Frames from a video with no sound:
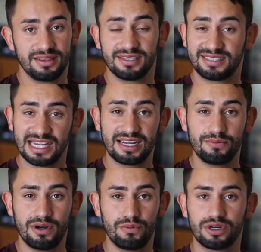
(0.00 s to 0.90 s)
The
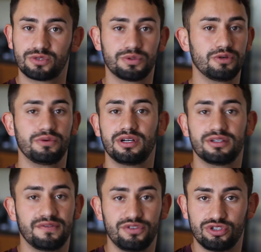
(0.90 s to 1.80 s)
second one works real
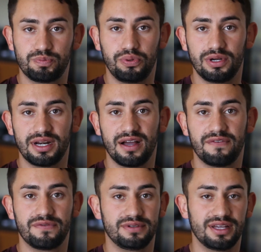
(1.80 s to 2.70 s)
well if you just pull it off.